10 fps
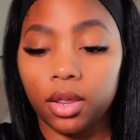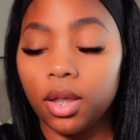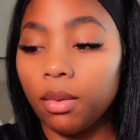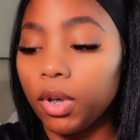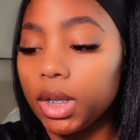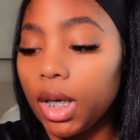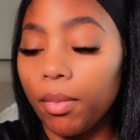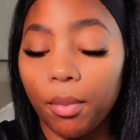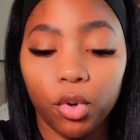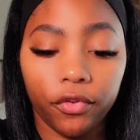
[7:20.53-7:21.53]
I'm going to take
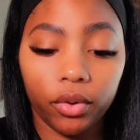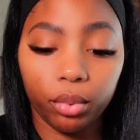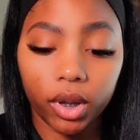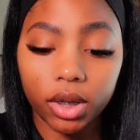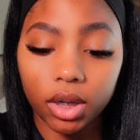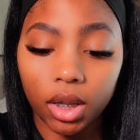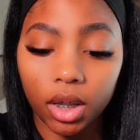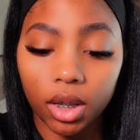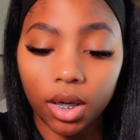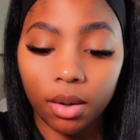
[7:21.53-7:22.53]
my Morphe brush,
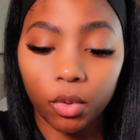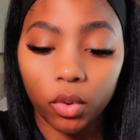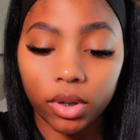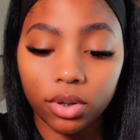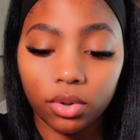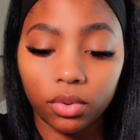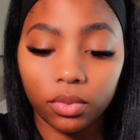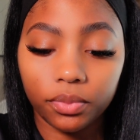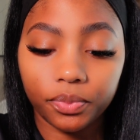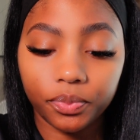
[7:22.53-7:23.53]
and I'm going
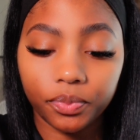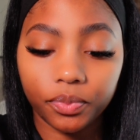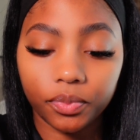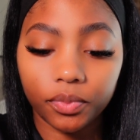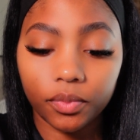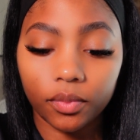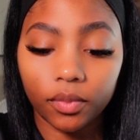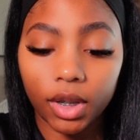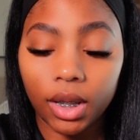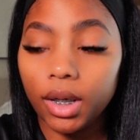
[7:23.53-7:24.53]
to
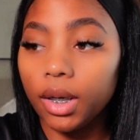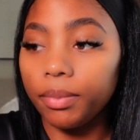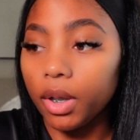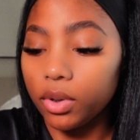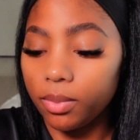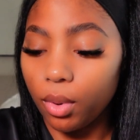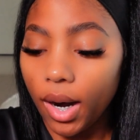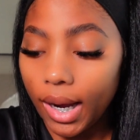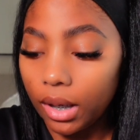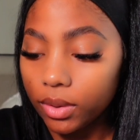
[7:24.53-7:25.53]
clean up those
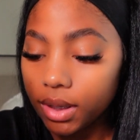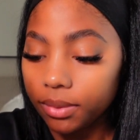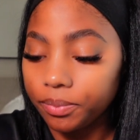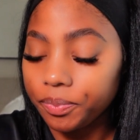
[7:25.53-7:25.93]
brows.